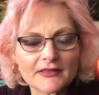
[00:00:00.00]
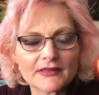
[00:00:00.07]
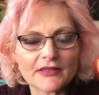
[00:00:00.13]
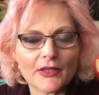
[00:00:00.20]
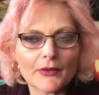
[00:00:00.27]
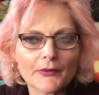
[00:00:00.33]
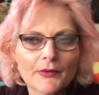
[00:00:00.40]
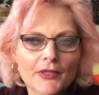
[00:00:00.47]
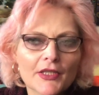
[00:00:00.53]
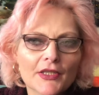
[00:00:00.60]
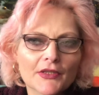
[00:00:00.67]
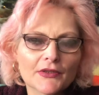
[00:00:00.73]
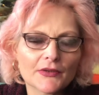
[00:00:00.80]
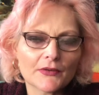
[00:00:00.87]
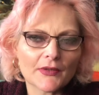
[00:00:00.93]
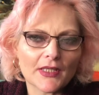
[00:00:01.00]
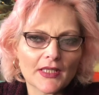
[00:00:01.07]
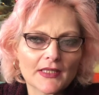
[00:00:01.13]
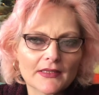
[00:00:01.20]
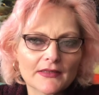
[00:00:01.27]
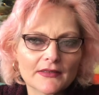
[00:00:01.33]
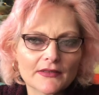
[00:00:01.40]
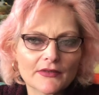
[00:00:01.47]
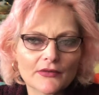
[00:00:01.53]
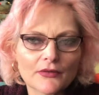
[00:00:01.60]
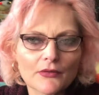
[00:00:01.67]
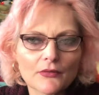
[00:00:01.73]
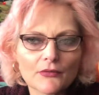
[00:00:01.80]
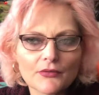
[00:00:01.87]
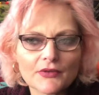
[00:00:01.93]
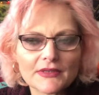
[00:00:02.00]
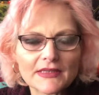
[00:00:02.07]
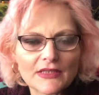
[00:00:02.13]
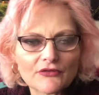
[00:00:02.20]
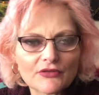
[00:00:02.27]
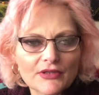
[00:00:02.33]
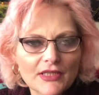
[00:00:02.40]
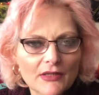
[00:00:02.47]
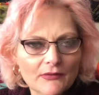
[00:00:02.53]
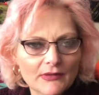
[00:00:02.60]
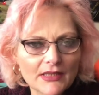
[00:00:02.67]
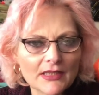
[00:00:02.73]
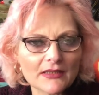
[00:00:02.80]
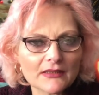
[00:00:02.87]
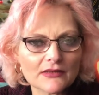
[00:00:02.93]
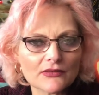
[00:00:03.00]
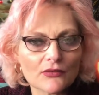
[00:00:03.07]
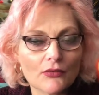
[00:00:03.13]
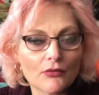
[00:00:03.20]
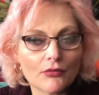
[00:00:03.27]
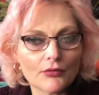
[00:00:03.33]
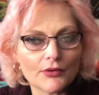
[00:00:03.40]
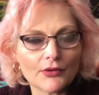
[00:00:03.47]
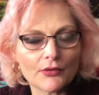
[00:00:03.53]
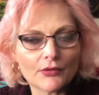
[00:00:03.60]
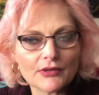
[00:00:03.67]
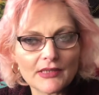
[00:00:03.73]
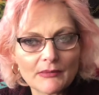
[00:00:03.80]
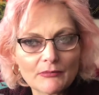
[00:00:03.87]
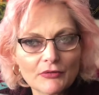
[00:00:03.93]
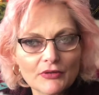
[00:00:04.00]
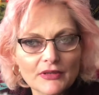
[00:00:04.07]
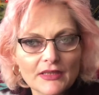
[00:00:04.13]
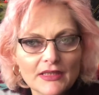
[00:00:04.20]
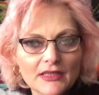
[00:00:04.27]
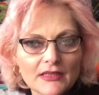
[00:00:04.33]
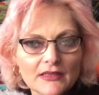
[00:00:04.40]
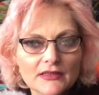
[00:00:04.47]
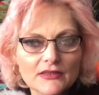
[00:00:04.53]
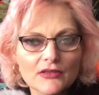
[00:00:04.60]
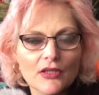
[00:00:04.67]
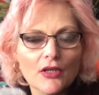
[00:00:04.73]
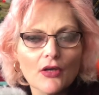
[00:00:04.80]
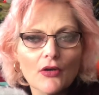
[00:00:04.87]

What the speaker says: So you get your all your sanitizer needs or your tampon needs